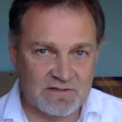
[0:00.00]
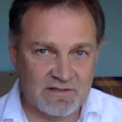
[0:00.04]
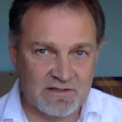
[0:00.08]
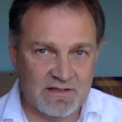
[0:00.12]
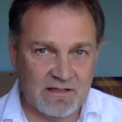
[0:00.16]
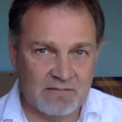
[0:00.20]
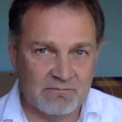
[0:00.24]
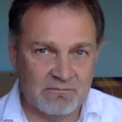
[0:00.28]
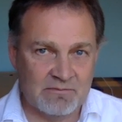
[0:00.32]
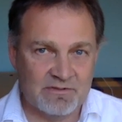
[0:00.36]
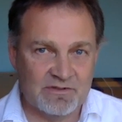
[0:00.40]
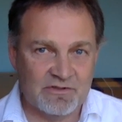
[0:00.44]
the
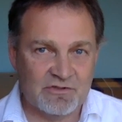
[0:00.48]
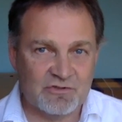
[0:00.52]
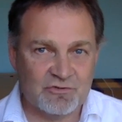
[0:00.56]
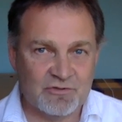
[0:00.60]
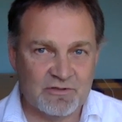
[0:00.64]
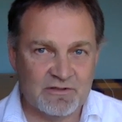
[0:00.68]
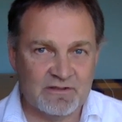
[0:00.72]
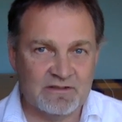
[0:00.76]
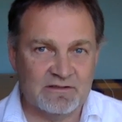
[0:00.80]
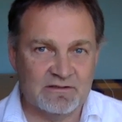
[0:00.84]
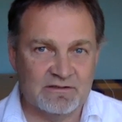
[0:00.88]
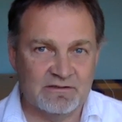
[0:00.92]
number that
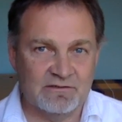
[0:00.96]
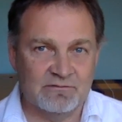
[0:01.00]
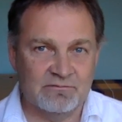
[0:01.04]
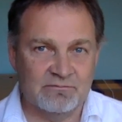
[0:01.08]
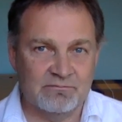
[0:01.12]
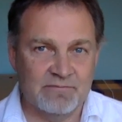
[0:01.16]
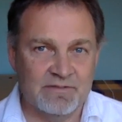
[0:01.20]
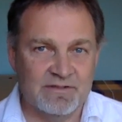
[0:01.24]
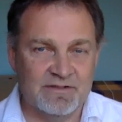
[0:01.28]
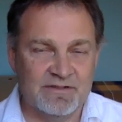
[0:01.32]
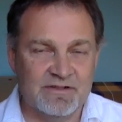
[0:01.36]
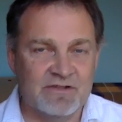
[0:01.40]
triggered
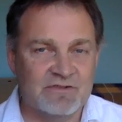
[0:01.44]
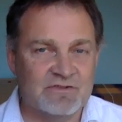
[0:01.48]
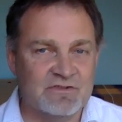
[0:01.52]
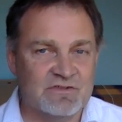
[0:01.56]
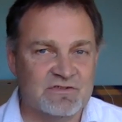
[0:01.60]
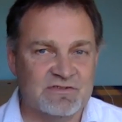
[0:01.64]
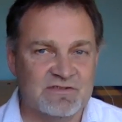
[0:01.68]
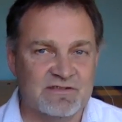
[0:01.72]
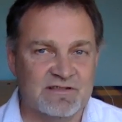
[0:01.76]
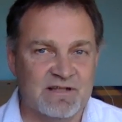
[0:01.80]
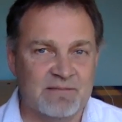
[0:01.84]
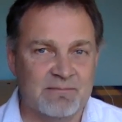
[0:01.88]
me
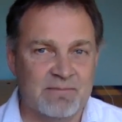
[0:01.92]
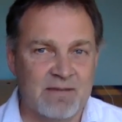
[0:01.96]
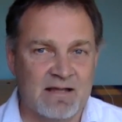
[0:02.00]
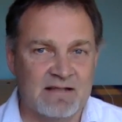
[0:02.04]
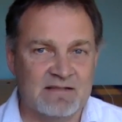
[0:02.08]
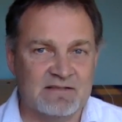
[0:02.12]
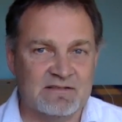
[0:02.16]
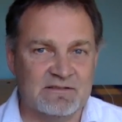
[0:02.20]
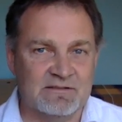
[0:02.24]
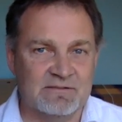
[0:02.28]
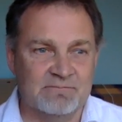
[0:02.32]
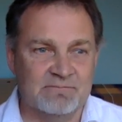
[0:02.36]
noticing the
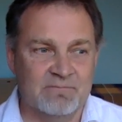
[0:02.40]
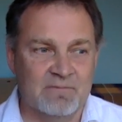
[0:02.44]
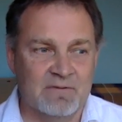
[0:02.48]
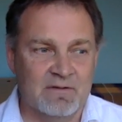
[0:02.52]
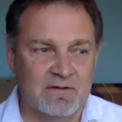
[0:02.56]
pattern.